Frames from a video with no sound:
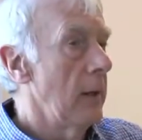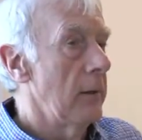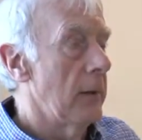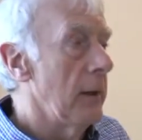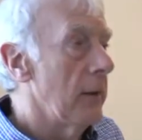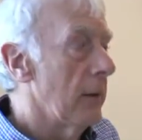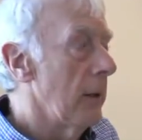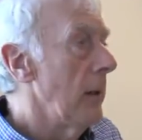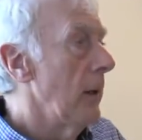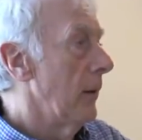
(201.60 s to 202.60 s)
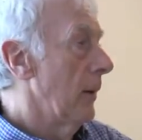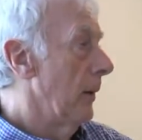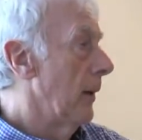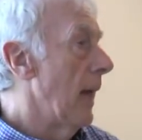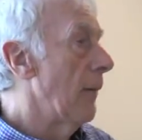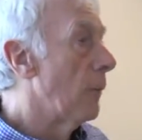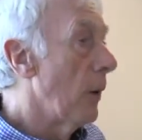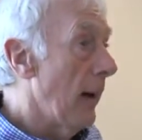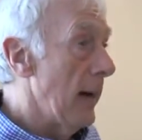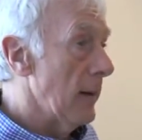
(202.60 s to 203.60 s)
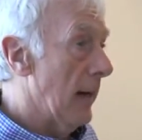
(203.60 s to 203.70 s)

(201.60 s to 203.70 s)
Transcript: the, the, the left-right